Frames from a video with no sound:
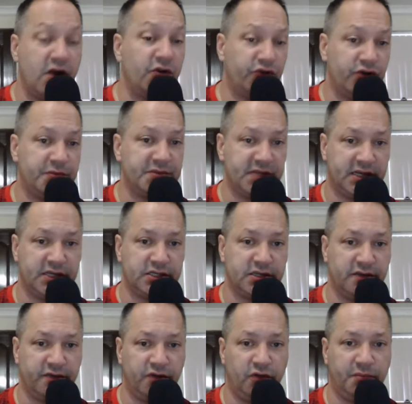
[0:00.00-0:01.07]
round trip tickets
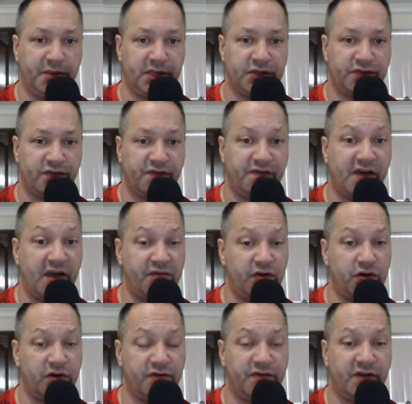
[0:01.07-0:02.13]
to the Philippines for
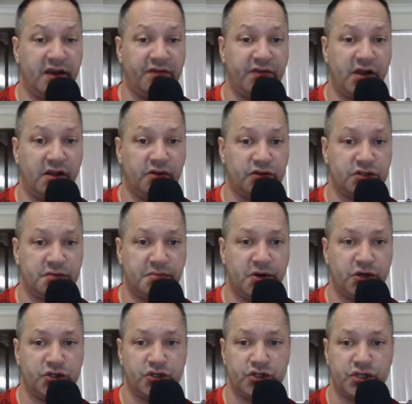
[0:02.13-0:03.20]
$505,
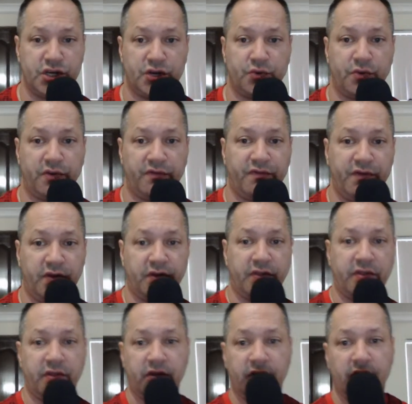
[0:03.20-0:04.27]
departure January
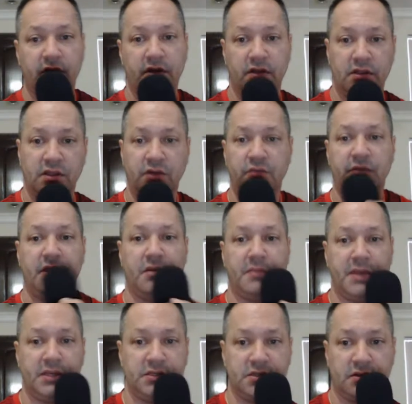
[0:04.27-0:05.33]
5th. That'd be
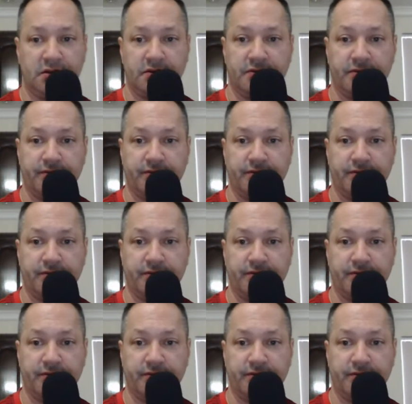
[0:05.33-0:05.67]
amazing.